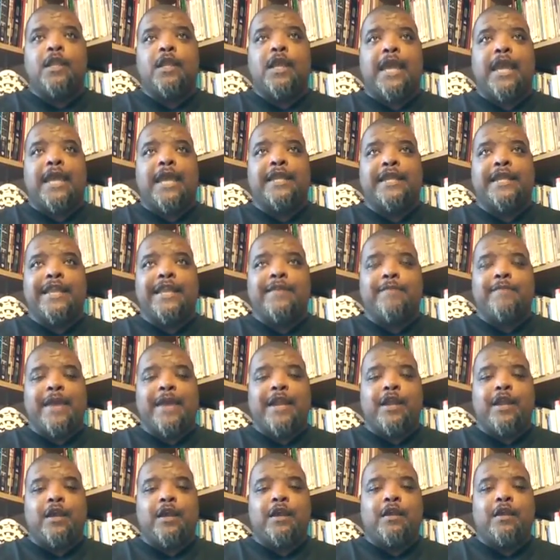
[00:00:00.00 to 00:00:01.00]
at Lee
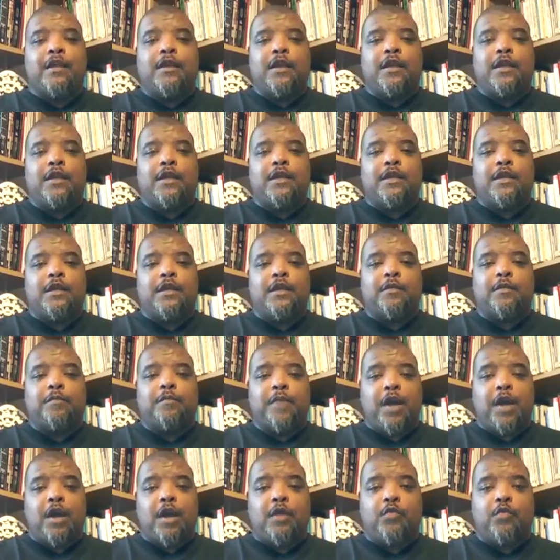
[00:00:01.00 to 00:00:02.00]
Manor
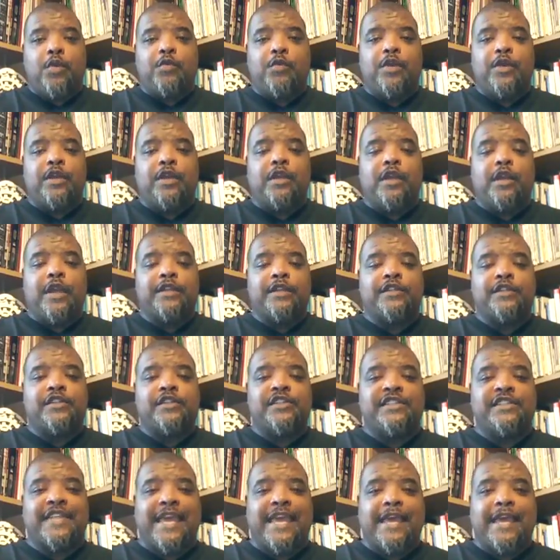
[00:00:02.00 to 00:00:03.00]
Park, where we're going to
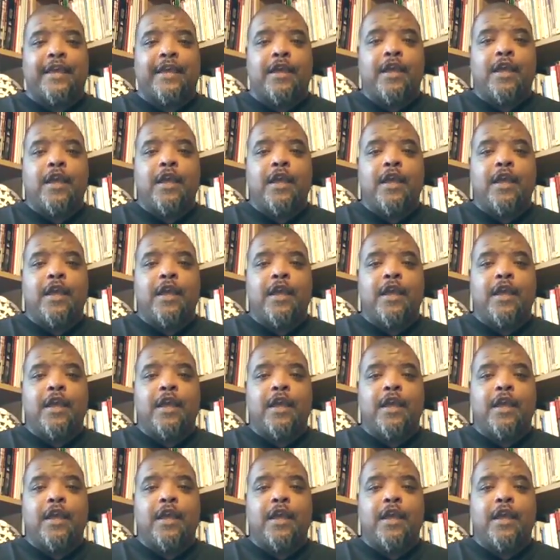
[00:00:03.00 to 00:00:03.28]
set